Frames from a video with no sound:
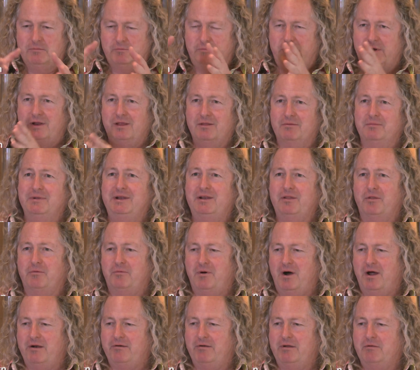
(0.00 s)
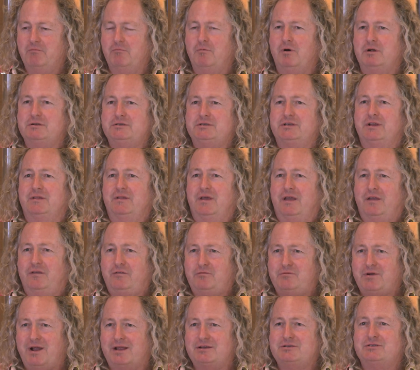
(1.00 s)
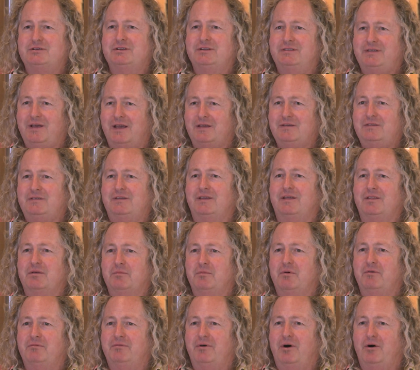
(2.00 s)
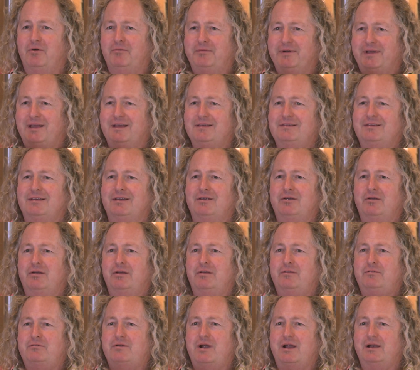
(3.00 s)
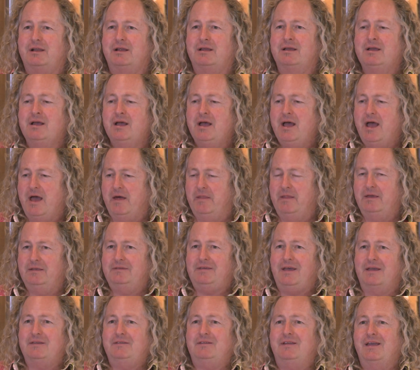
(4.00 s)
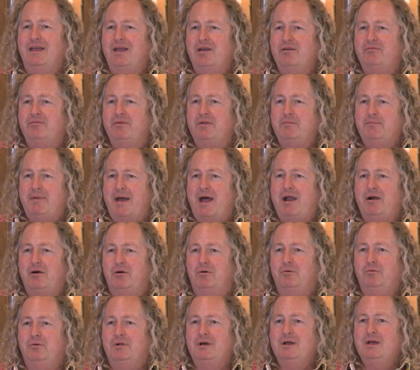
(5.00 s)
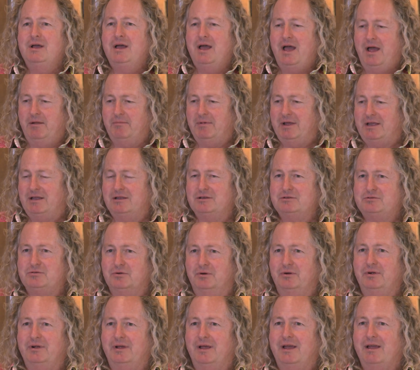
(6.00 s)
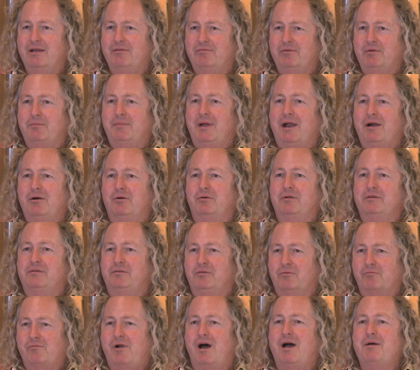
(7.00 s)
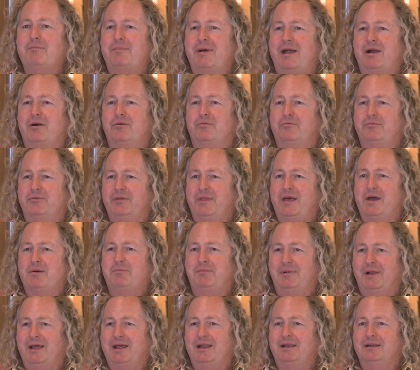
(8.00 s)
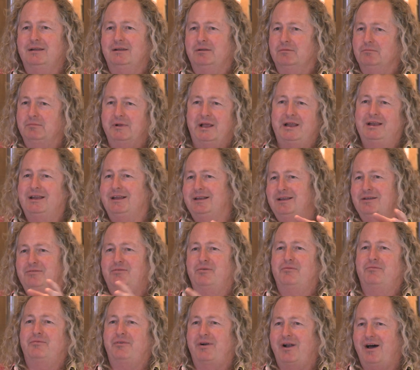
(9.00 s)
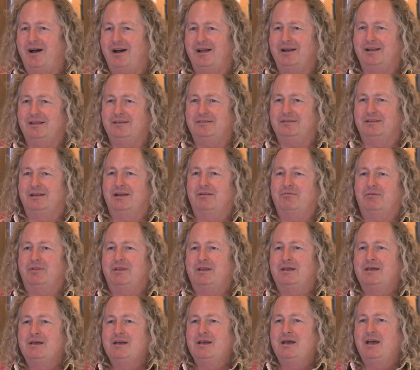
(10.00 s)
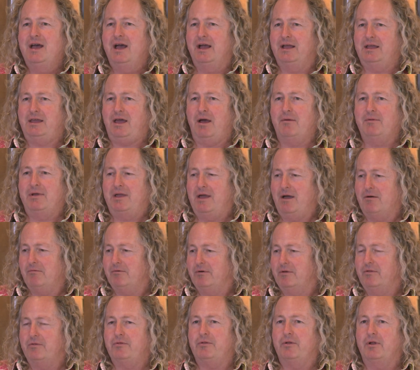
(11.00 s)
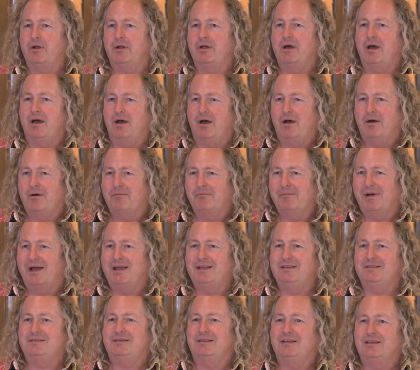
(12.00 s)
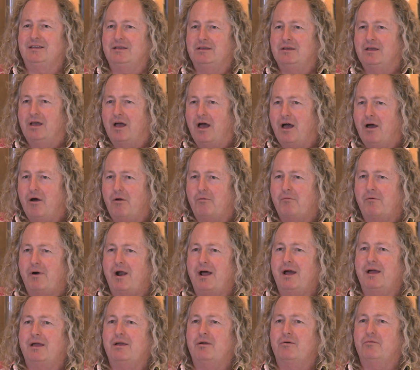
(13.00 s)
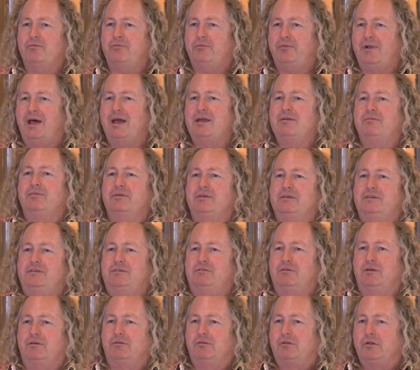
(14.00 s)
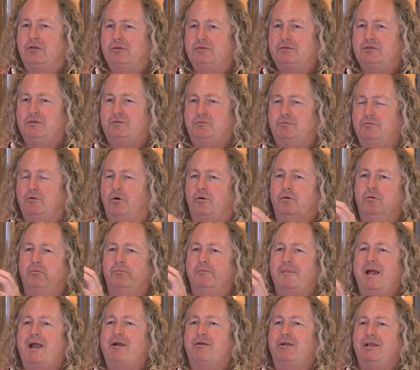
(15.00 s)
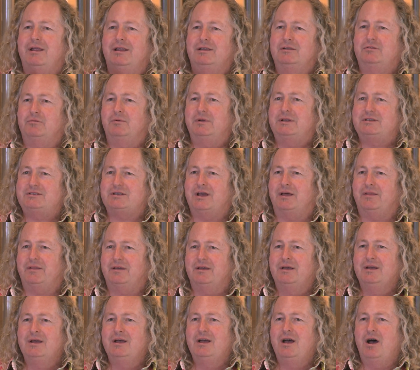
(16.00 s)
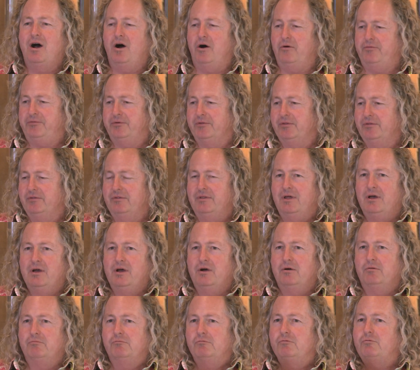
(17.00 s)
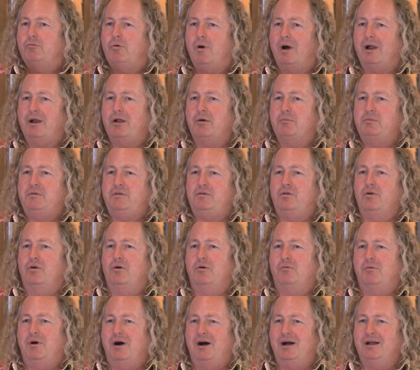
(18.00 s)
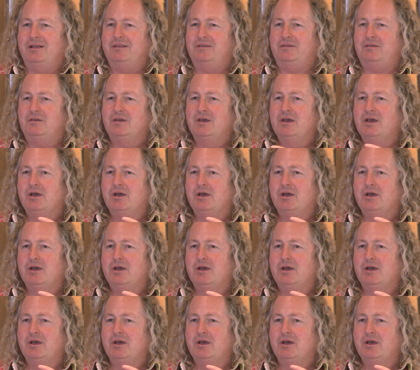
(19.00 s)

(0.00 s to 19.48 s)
bringing them into the winery, watching the extraction, tasting them evolving as they're extracting, and then tasting every barrel and making sure every barrel is the right barrel for that blend, and blending different varieties and everything, and coming up with an amazing array of flavours that just all marry into each other. Often quite obscure wines